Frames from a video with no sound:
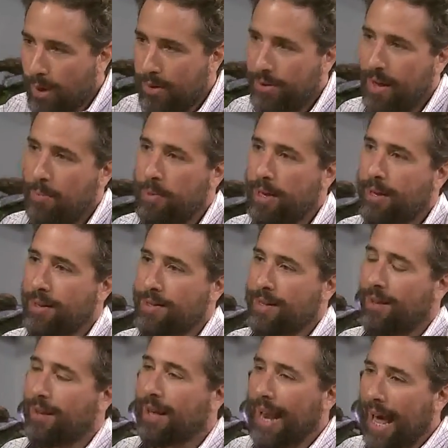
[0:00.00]
want to do that because
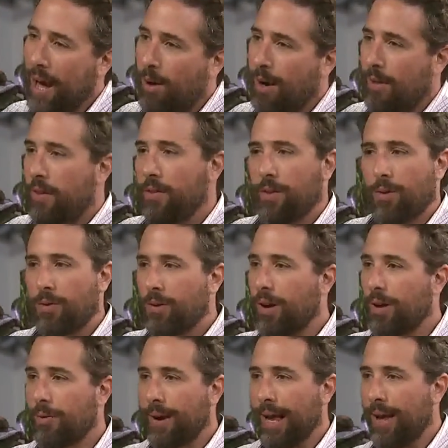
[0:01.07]
they'll get out and then they'll
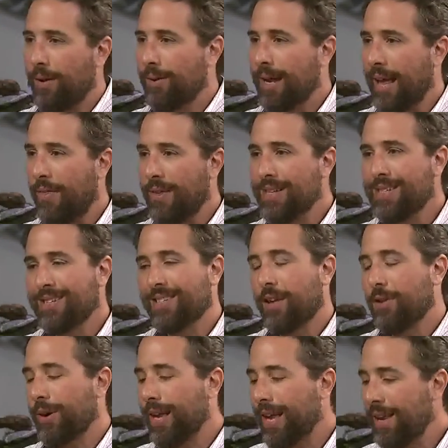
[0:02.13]
crawl around. And this is
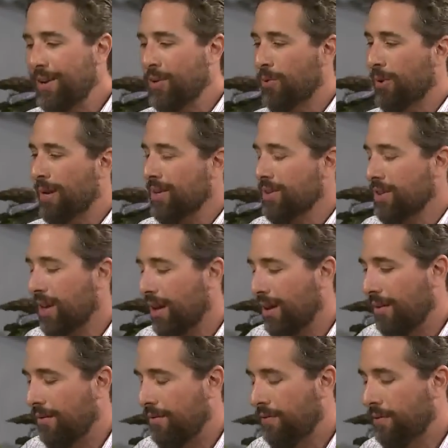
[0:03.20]
another hidden risk
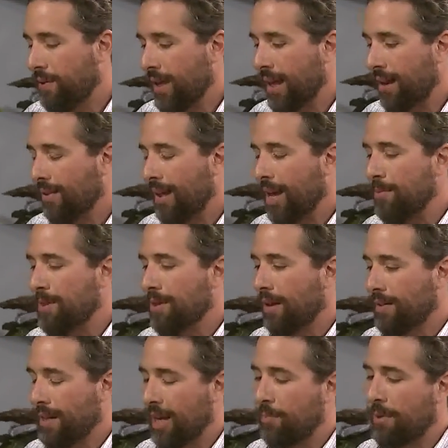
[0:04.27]
of getting Lyme uh,
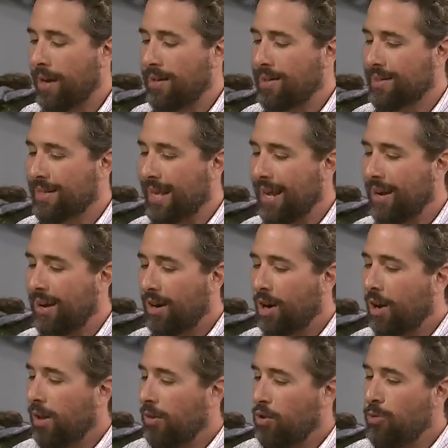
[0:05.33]
tick bites is that
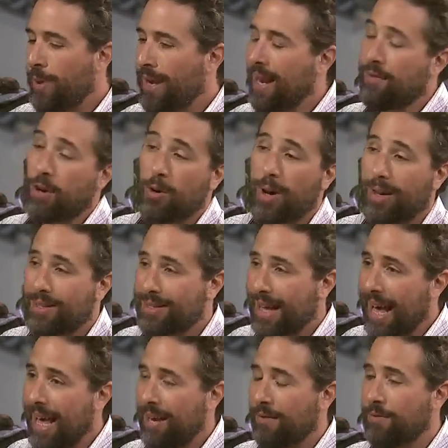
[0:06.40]
you may never go
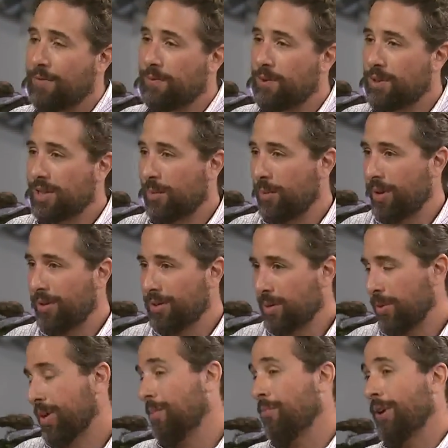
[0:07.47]
outside if someone
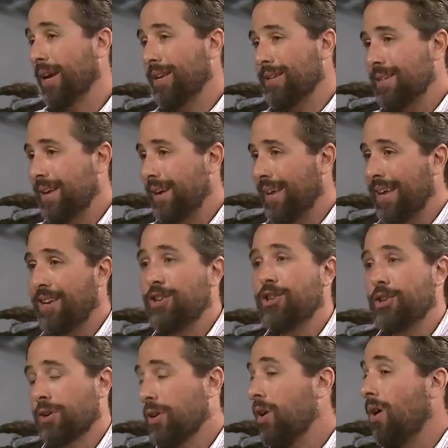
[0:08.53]
someone can bring a tick into
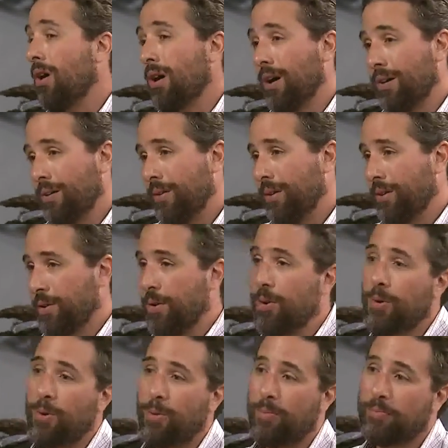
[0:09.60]
your car or your
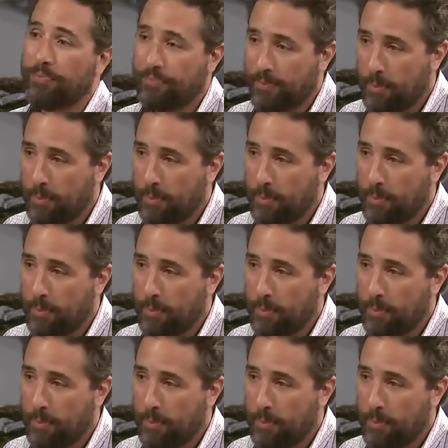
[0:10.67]
home.